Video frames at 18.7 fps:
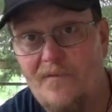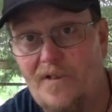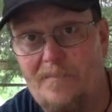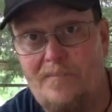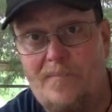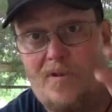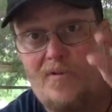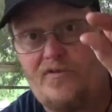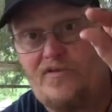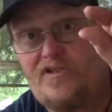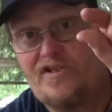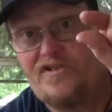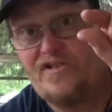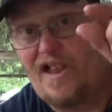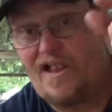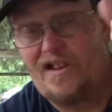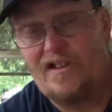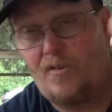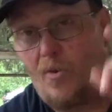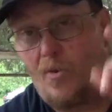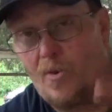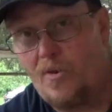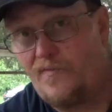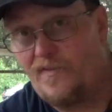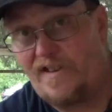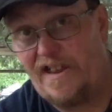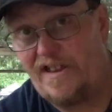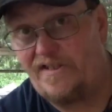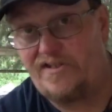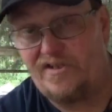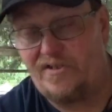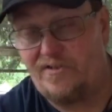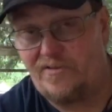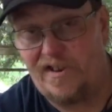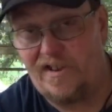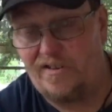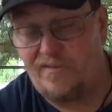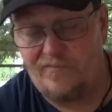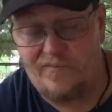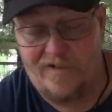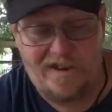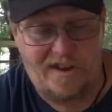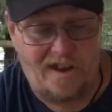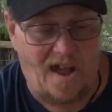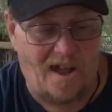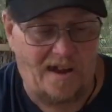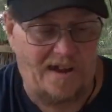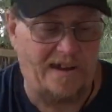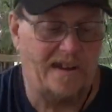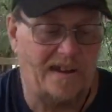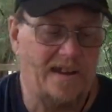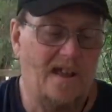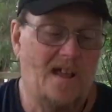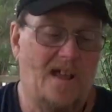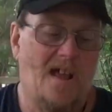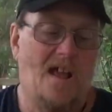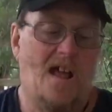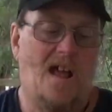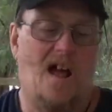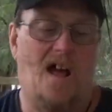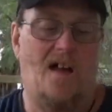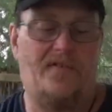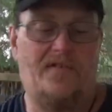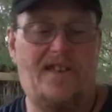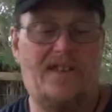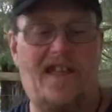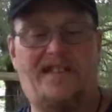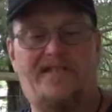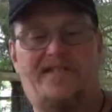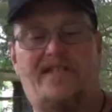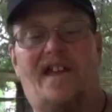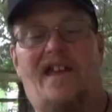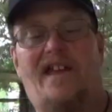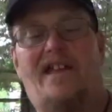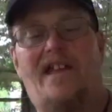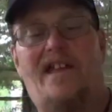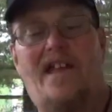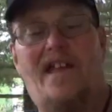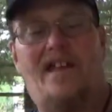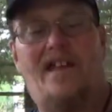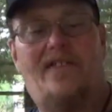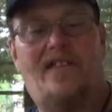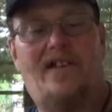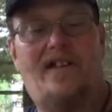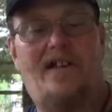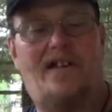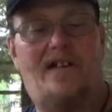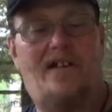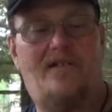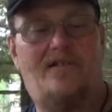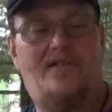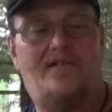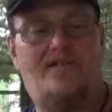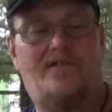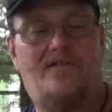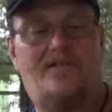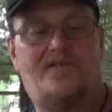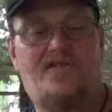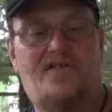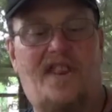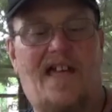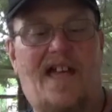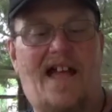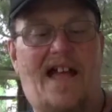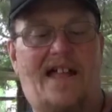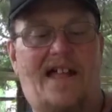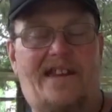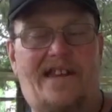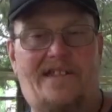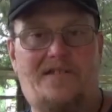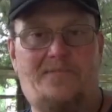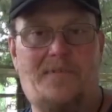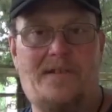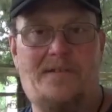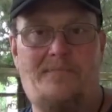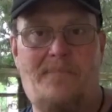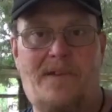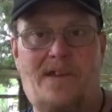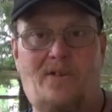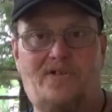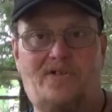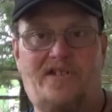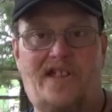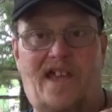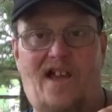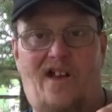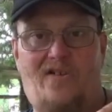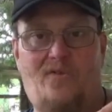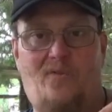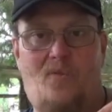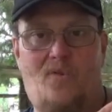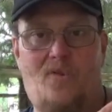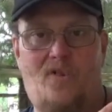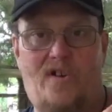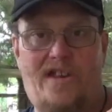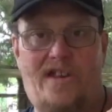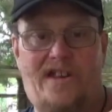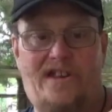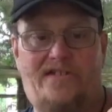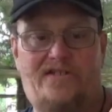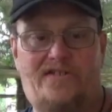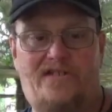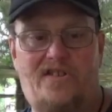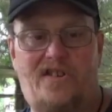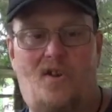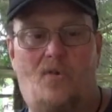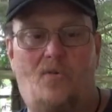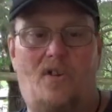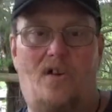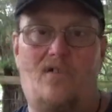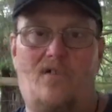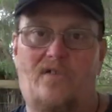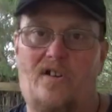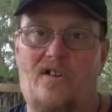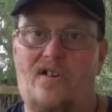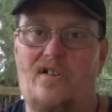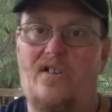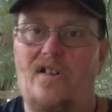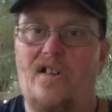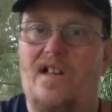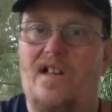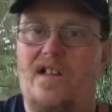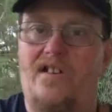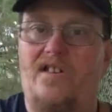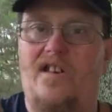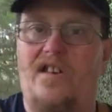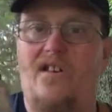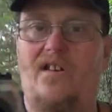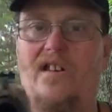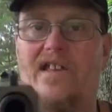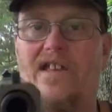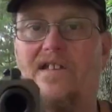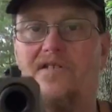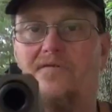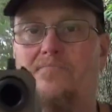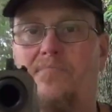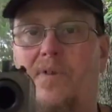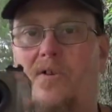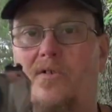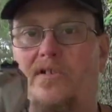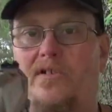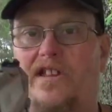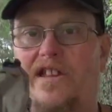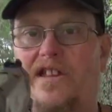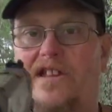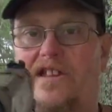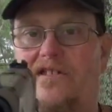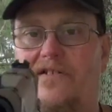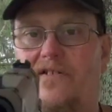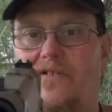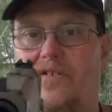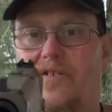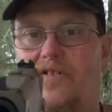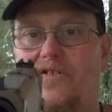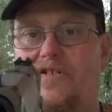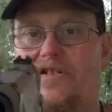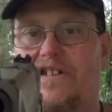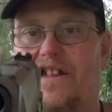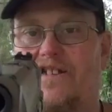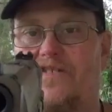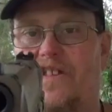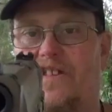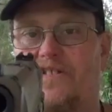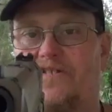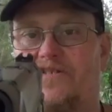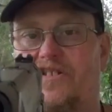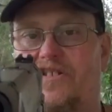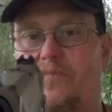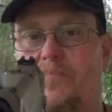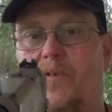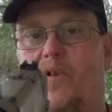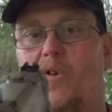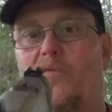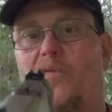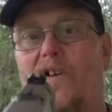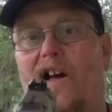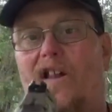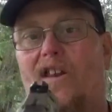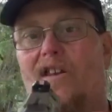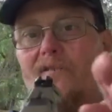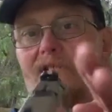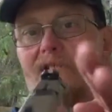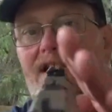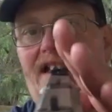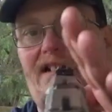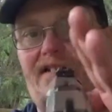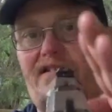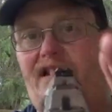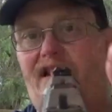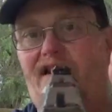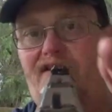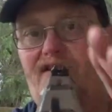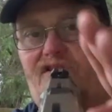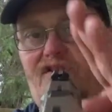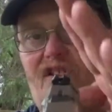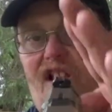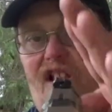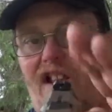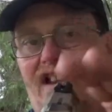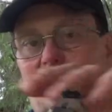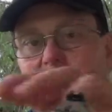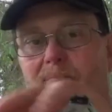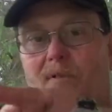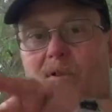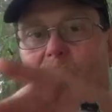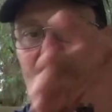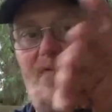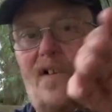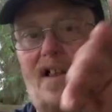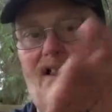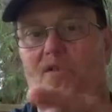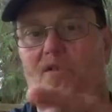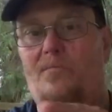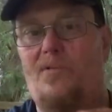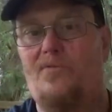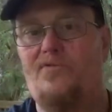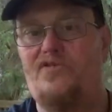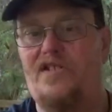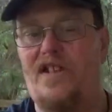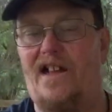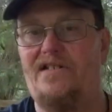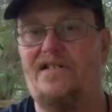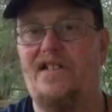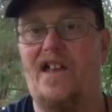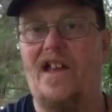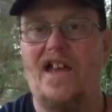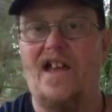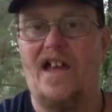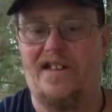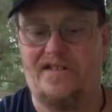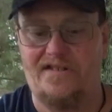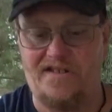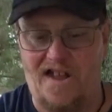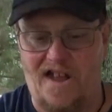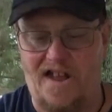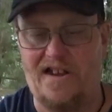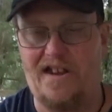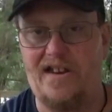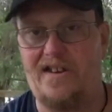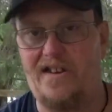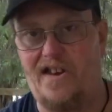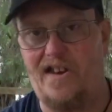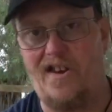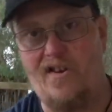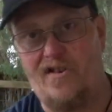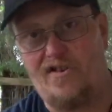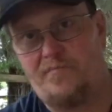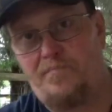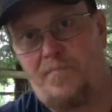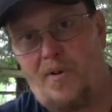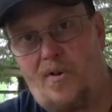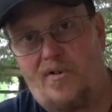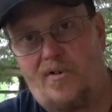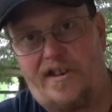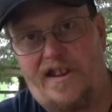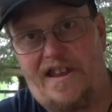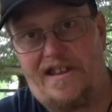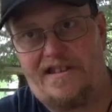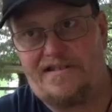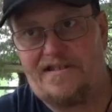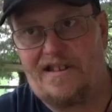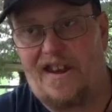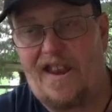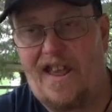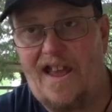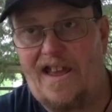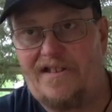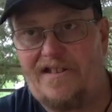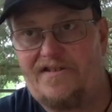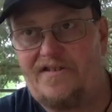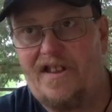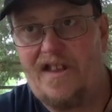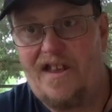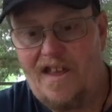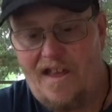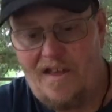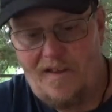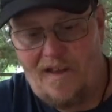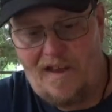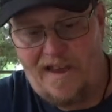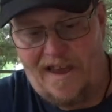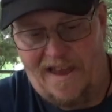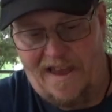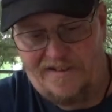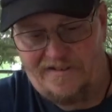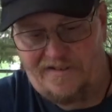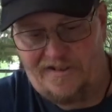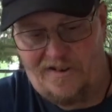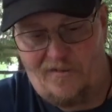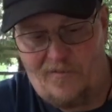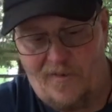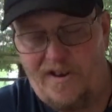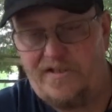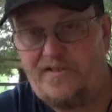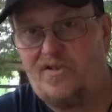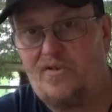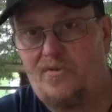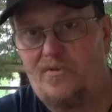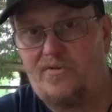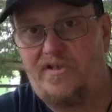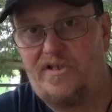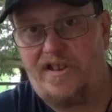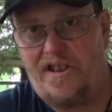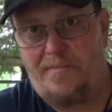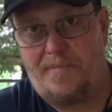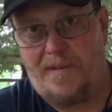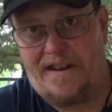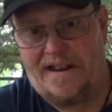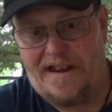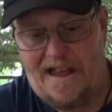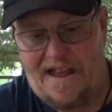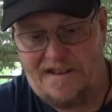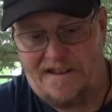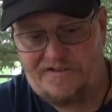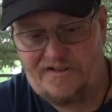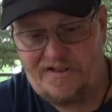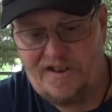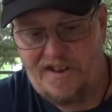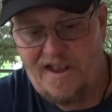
it moves just like a quarter of an inch, it'll recock it. The next thing, the slide has been milled down where it's no longer nearly as bulky. You can look down that and see the profile of it. Now it's got a slanted profile on both sides. It's not near as bulky as the original TP9s,